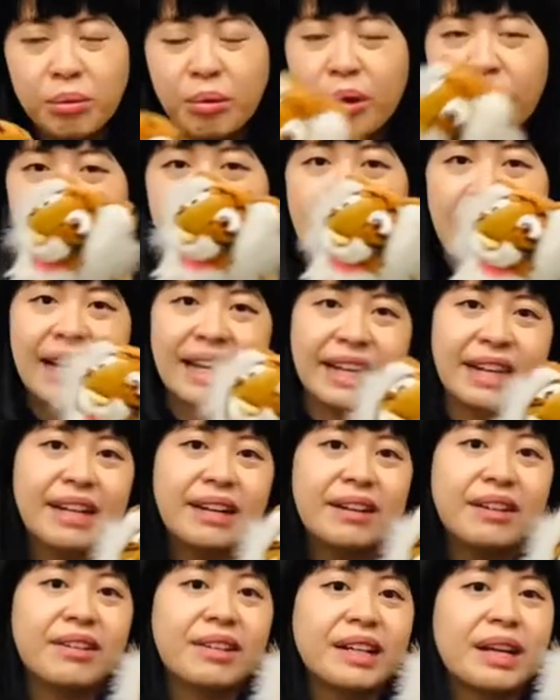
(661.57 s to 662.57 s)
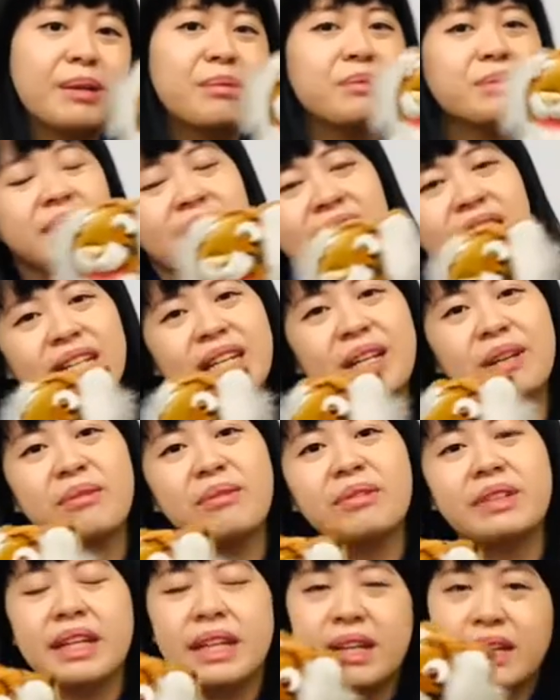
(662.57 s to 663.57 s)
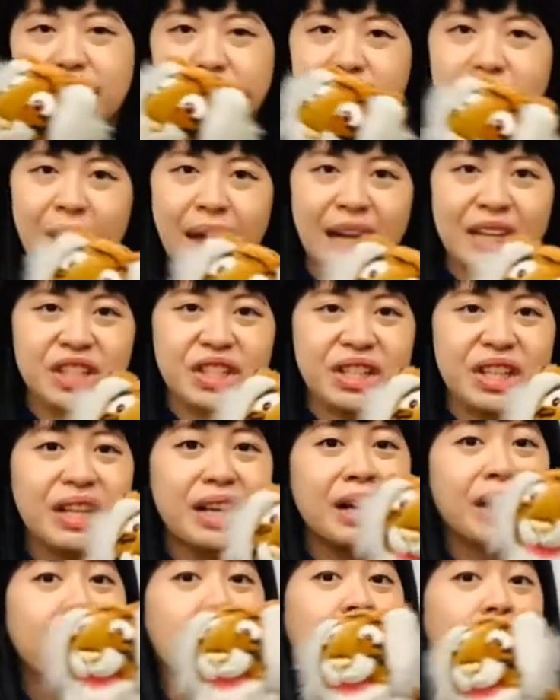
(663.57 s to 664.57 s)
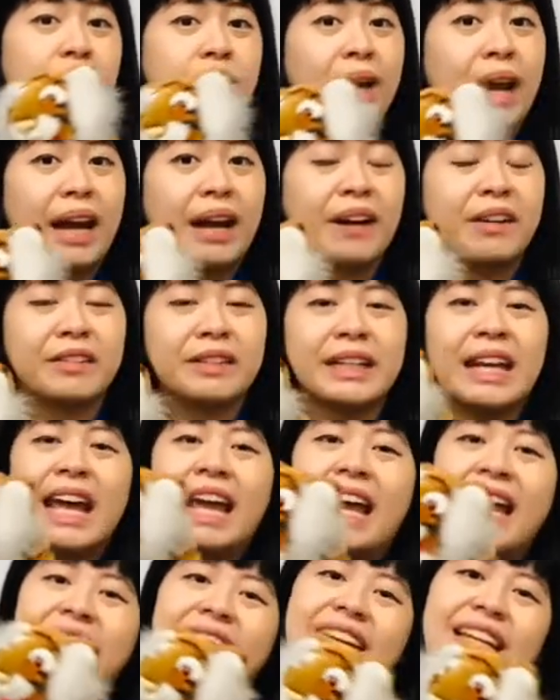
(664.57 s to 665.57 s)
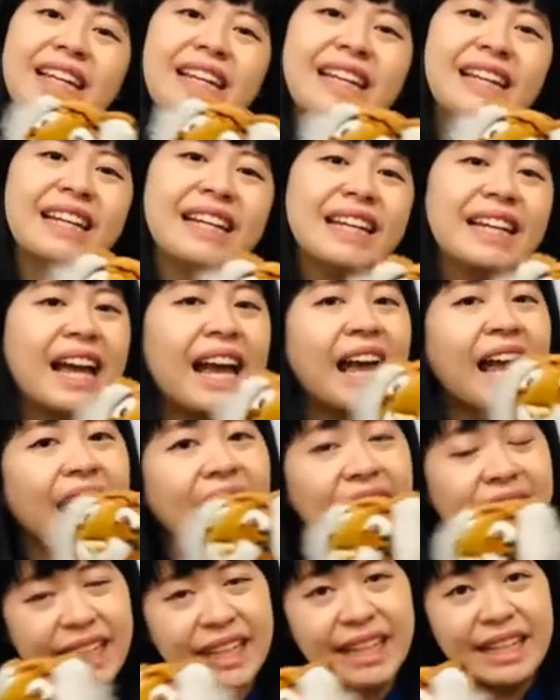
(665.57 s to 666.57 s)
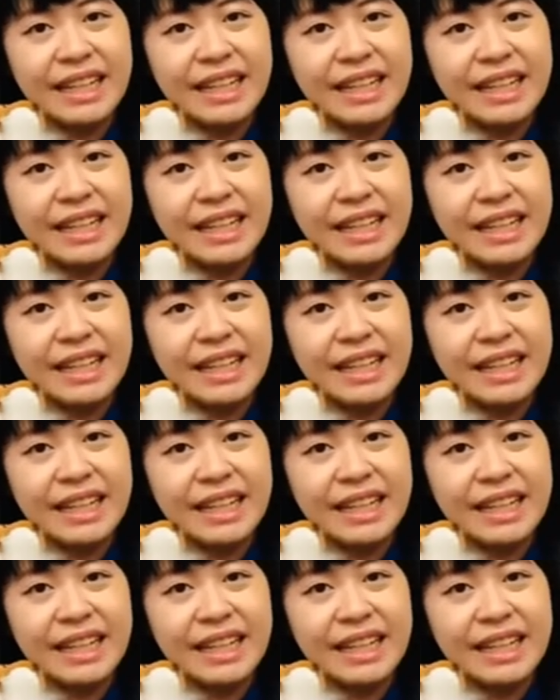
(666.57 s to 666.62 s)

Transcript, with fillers: roar. Here comes the new year marching around, E-I-E-I-O.